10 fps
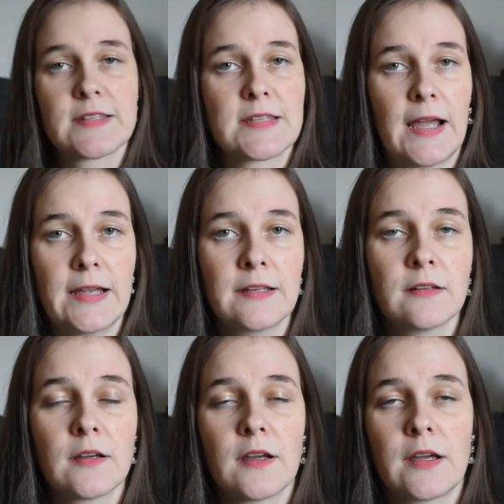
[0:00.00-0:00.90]
Stein.
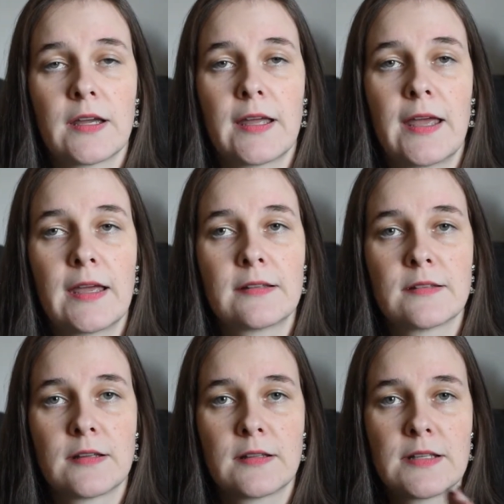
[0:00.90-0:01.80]

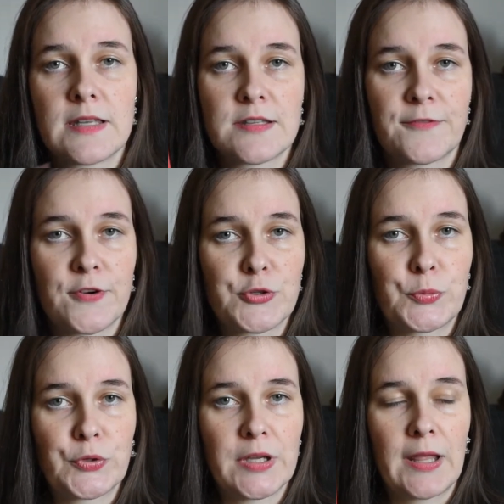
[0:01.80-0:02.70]
And this is the first
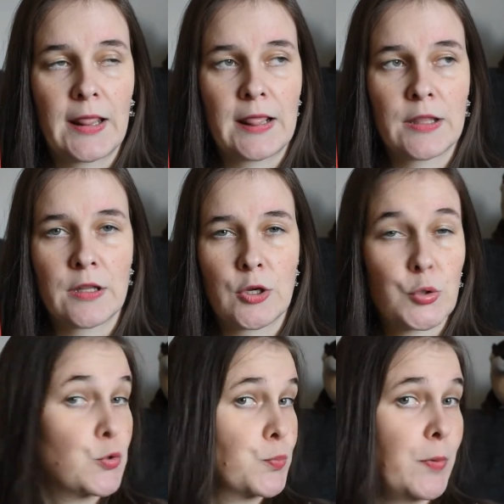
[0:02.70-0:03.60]
book in the
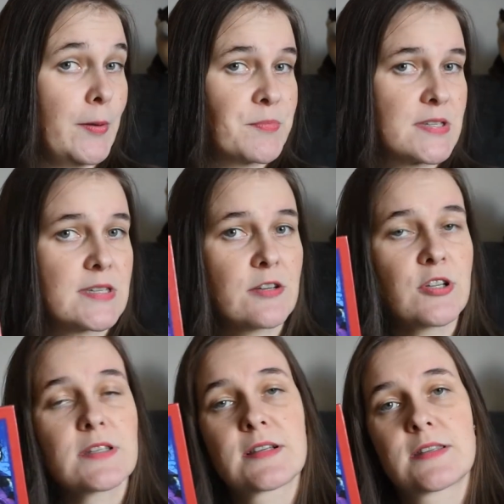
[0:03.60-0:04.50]
Goosebumps
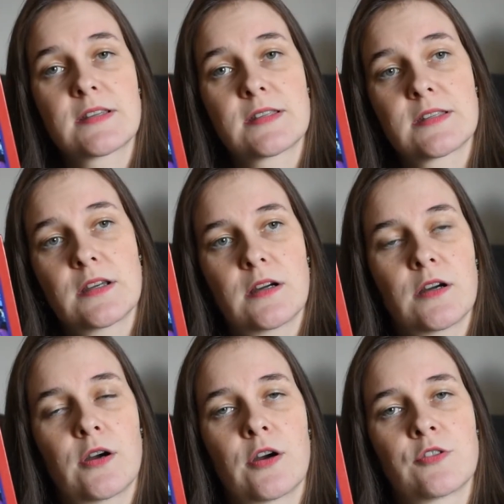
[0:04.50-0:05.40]
series. This is
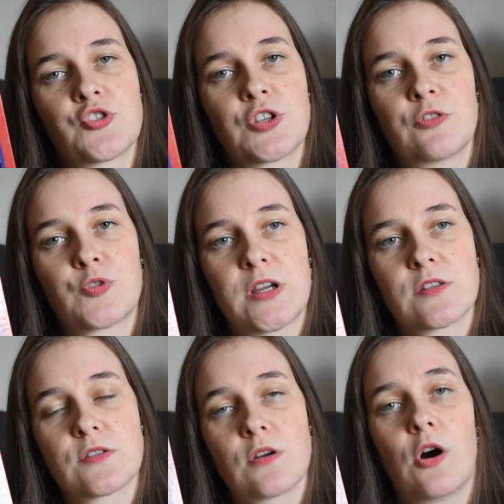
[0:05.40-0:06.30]
a
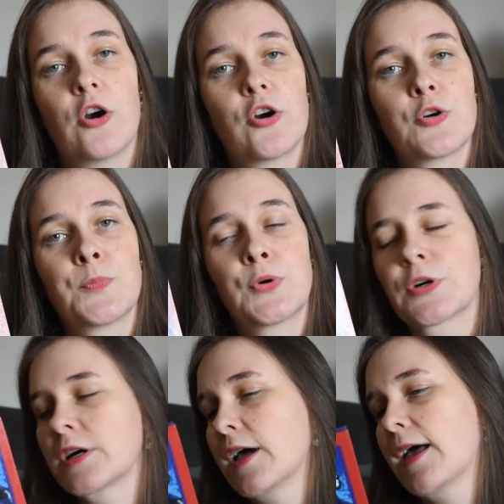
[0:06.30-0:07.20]
children's horror
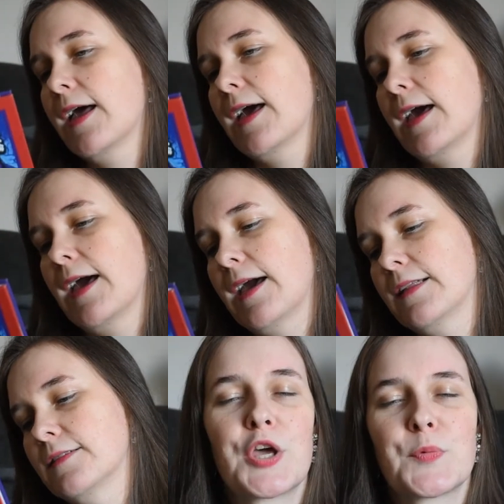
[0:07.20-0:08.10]
book.
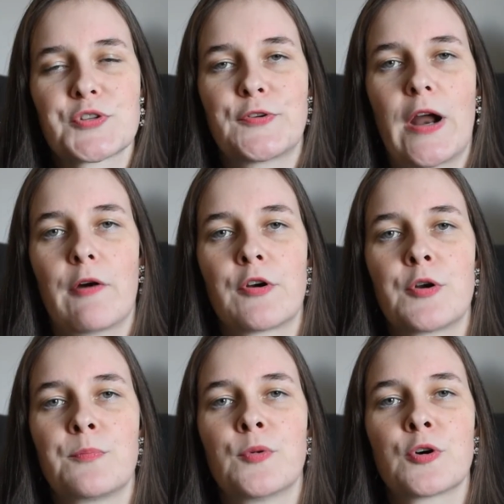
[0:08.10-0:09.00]
And it was for
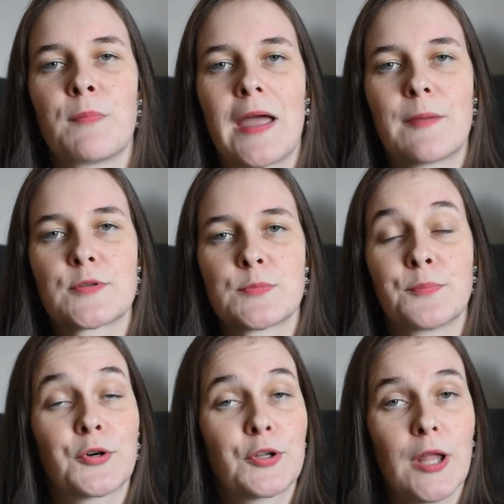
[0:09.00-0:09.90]
our Book Babes
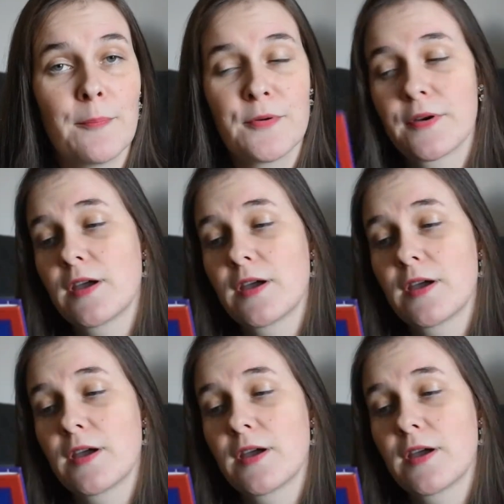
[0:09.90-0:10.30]
book club.